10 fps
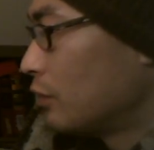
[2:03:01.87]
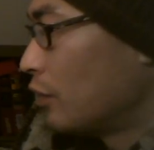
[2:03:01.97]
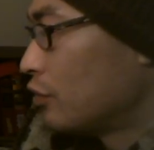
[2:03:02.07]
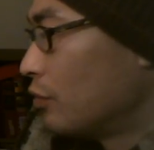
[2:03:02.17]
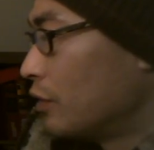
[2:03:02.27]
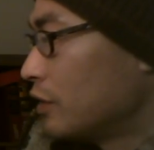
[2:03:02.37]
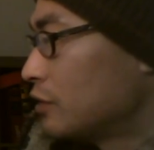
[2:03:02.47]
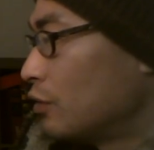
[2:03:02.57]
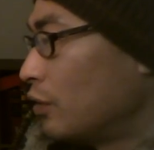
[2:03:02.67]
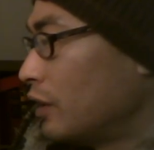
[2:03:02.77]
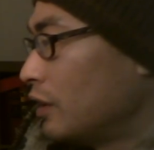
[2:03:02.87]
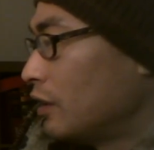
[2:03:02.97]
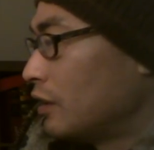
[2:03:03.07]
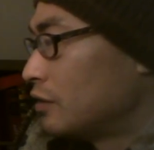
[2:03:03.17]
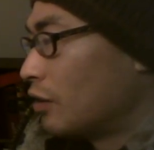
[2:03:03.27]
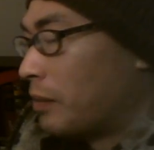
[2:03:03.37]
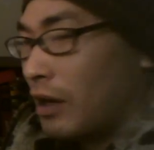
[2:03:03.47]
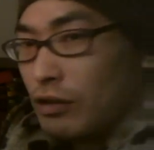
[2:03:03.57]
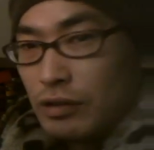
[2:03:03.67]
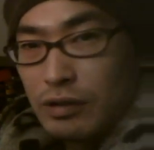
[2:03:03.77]
of the human history is
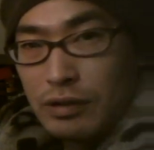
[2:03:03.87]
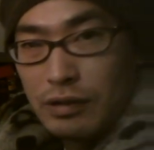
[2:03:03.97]
about